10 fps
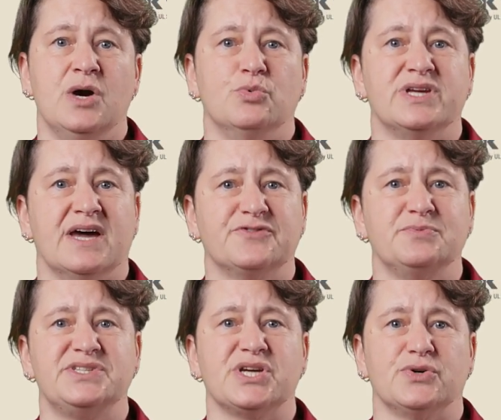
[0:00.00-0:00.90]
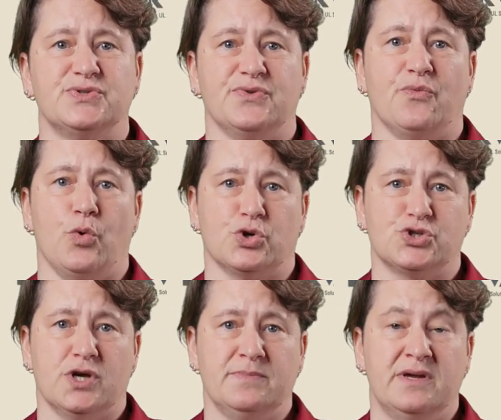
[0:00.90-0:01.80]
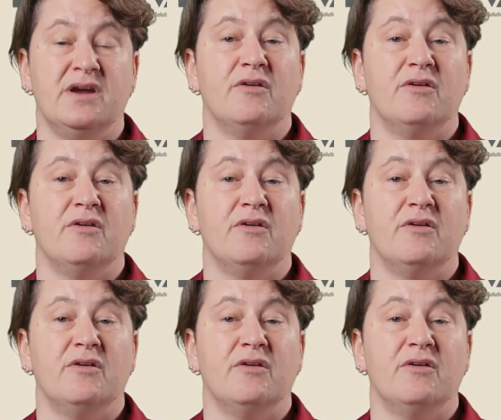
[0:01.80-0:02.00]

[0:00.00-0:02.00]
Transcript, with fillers: will have to be towed to the workshop,